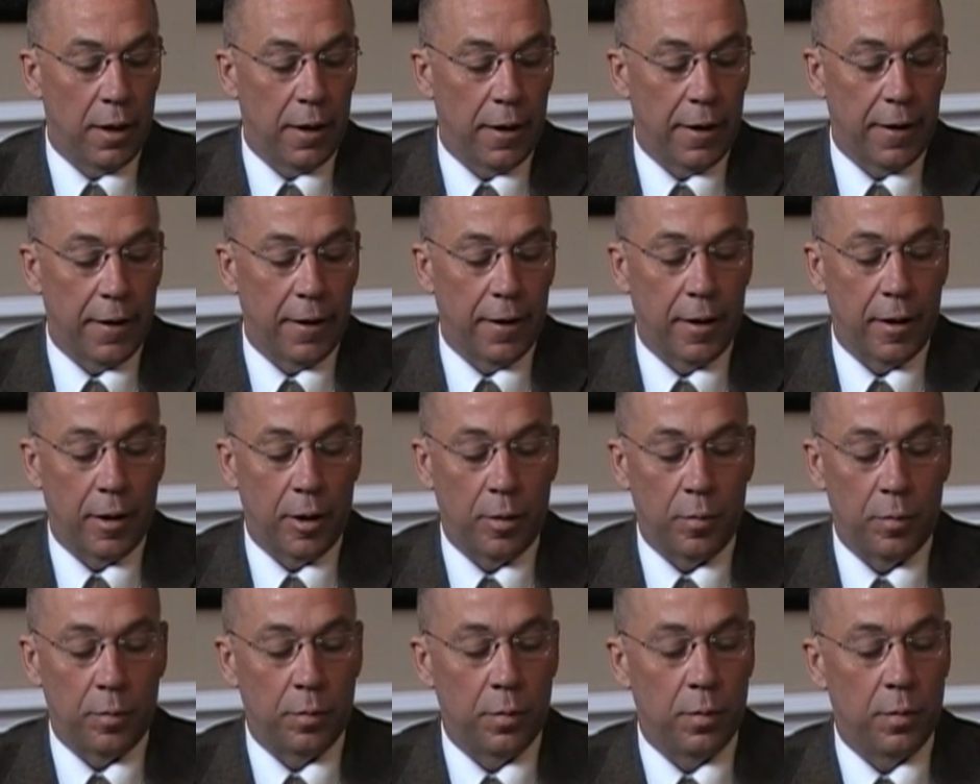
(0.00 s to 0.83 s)

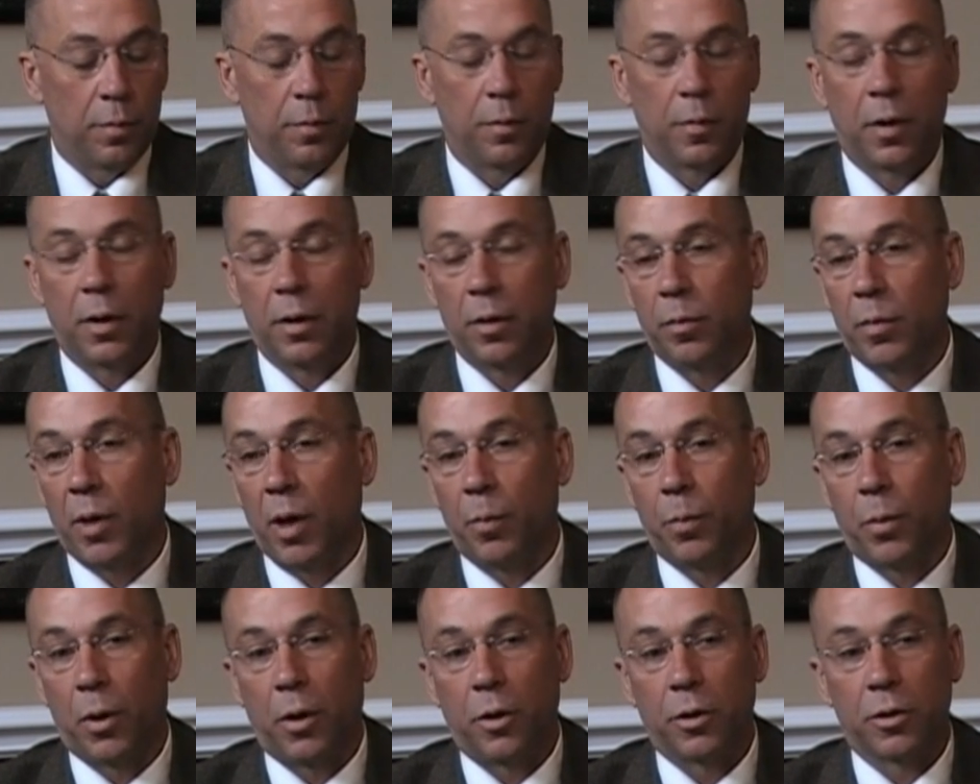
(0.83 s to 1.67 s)

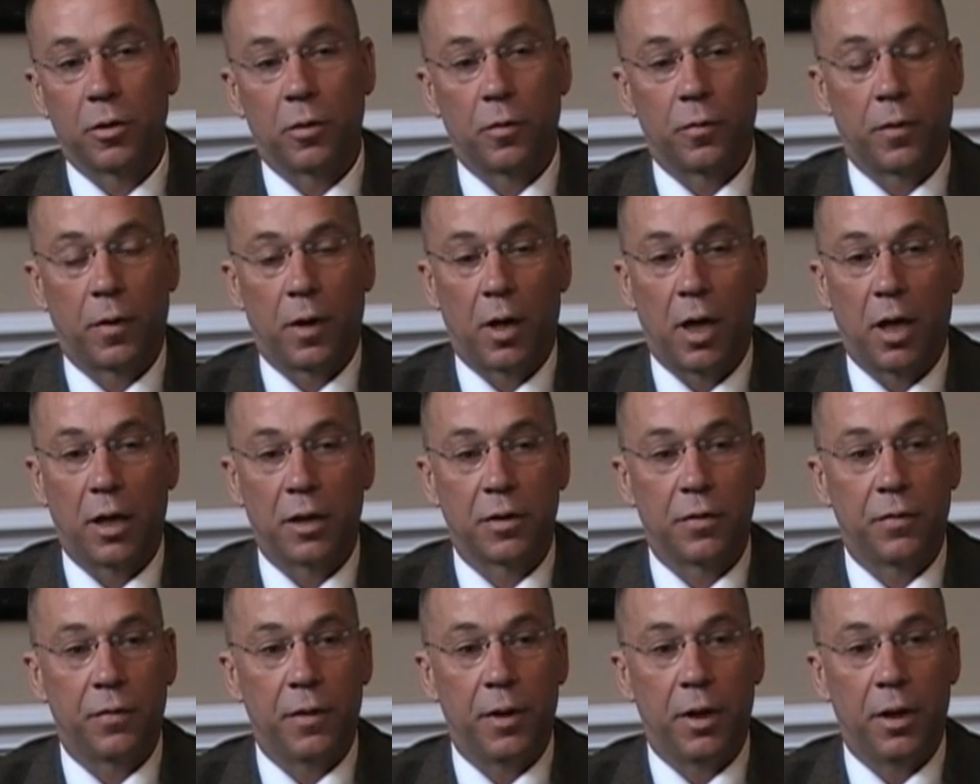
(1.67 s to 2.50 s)
My personal
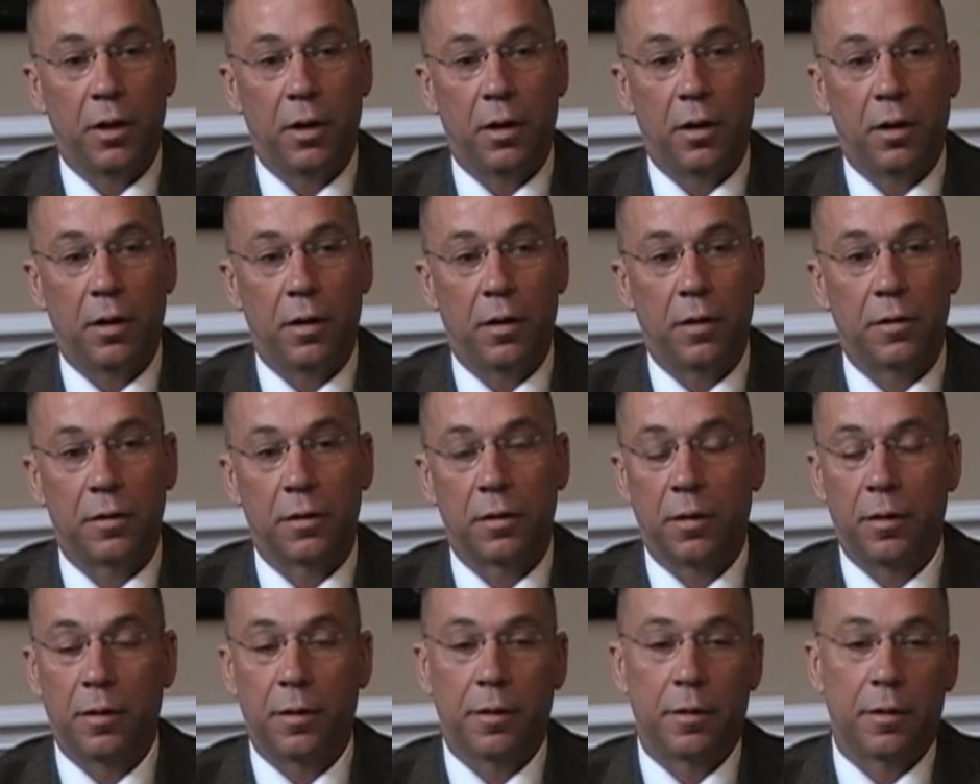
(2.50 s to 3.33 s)
philosophy
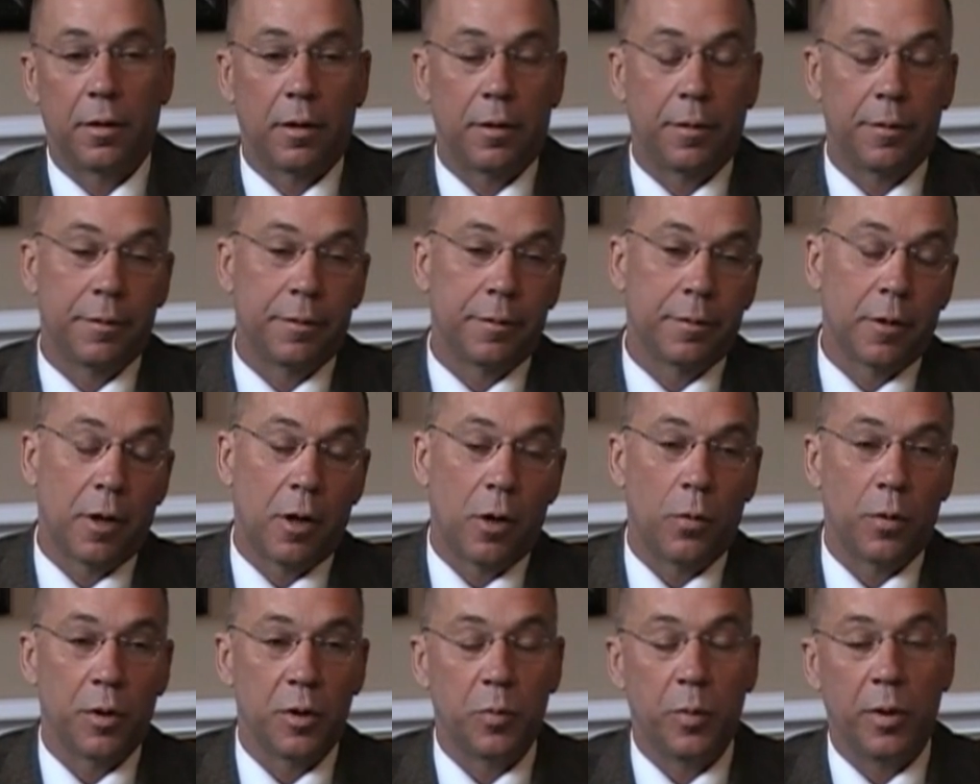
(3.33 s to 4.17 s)
is
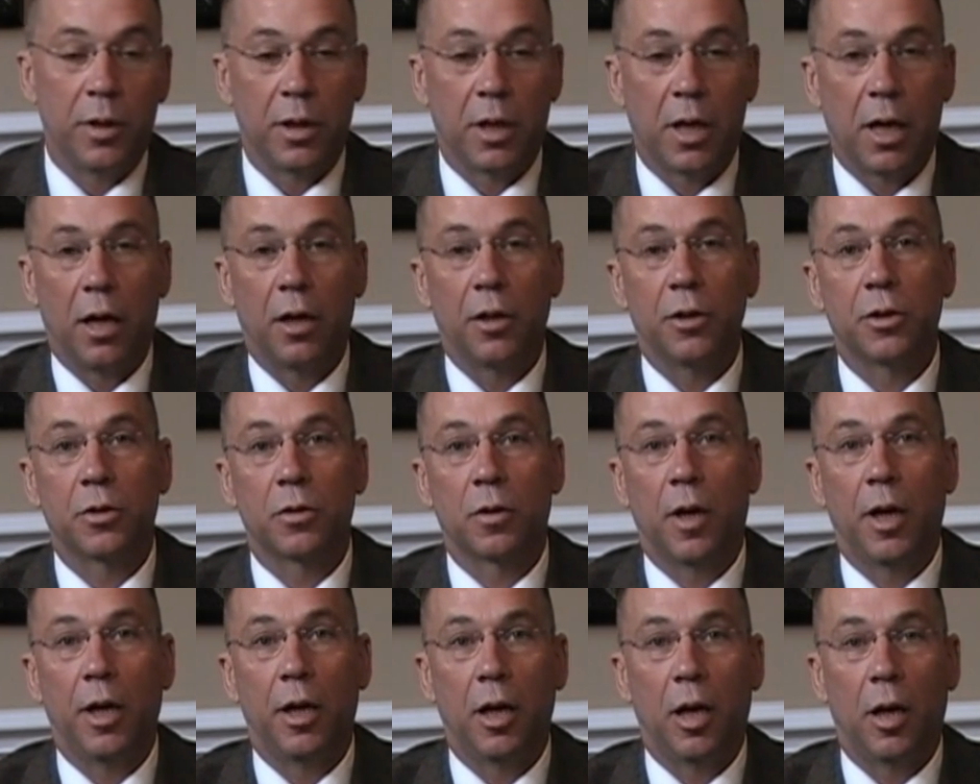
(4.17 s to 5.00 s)
always been kind of
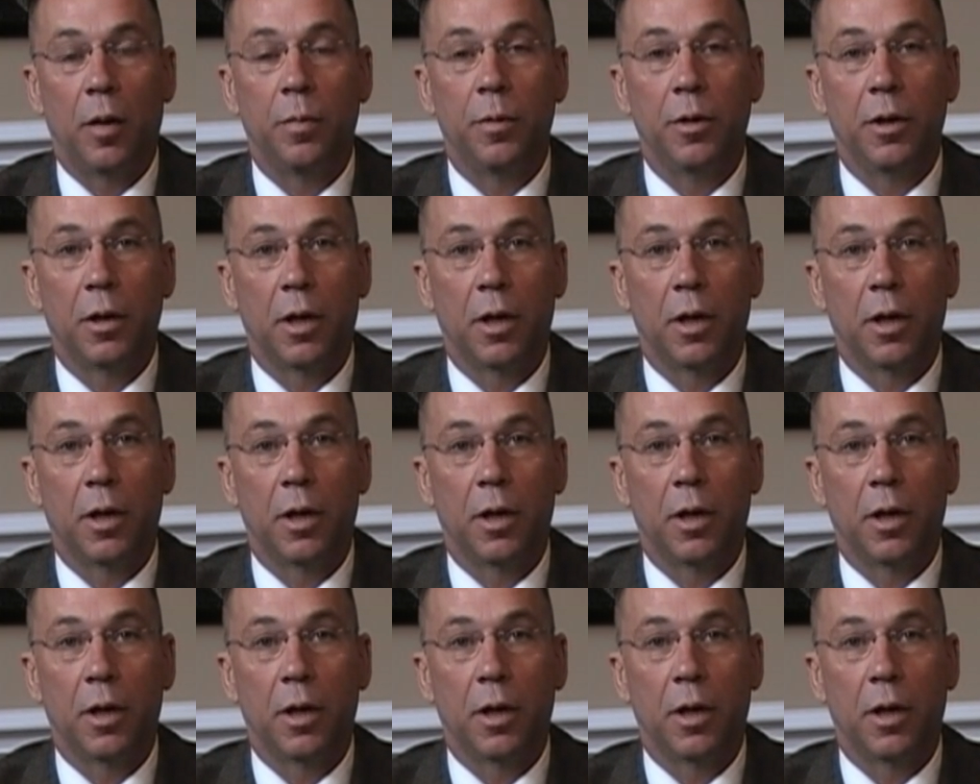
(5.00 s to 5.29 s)
straight up.